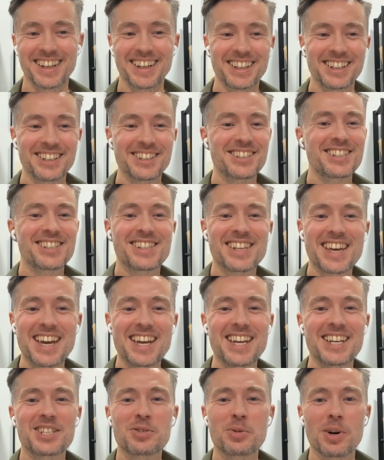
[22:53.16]
You're just
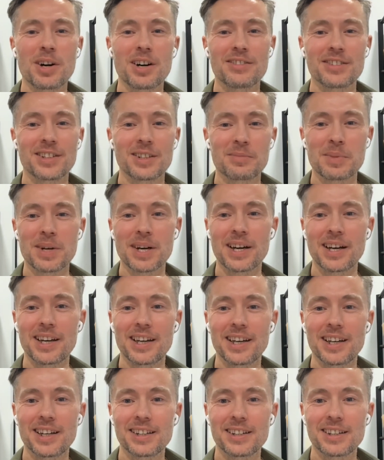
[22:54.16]
A12 on
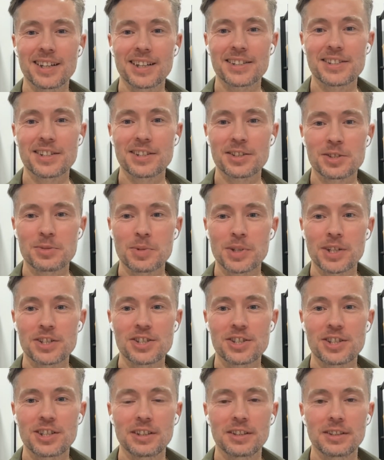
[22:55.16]
my Excel
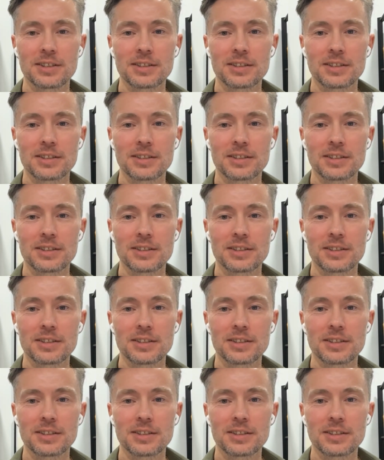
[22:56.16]
spreadsheet.